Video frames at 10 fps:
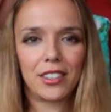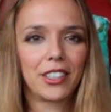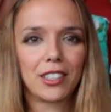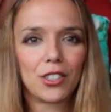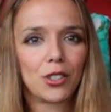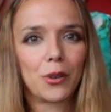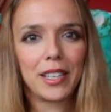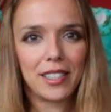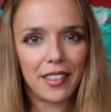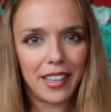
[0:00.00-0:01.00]
You can do
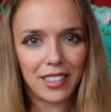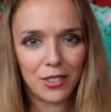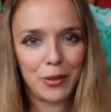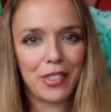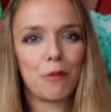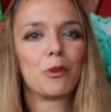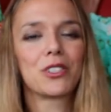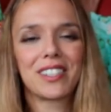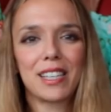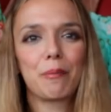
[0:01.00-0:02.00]
crazy things with the
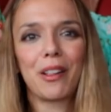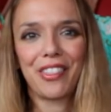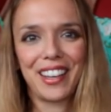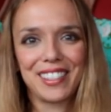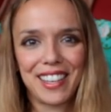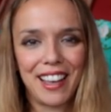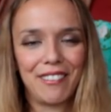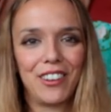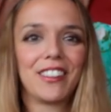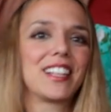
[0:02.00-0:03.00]
most simple things
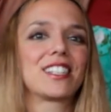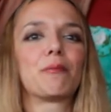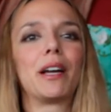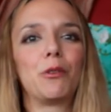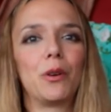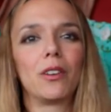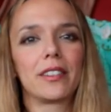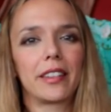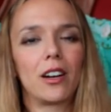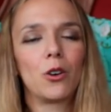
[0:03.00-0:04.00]
ever. That's my
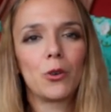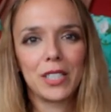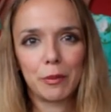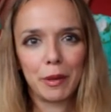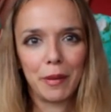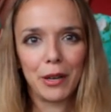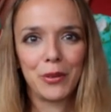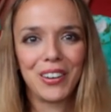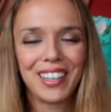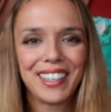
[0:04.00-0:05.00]
world, always been my
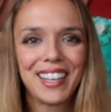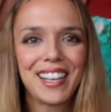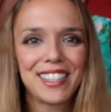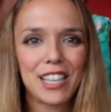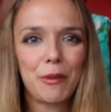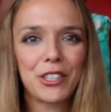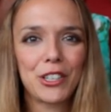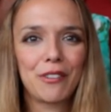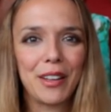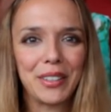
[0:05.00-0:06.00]
world. So I wish
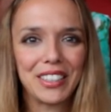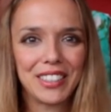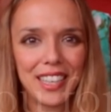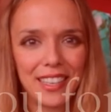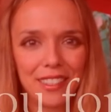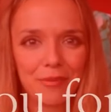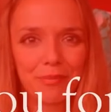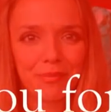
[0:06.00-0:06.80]
you a very good day.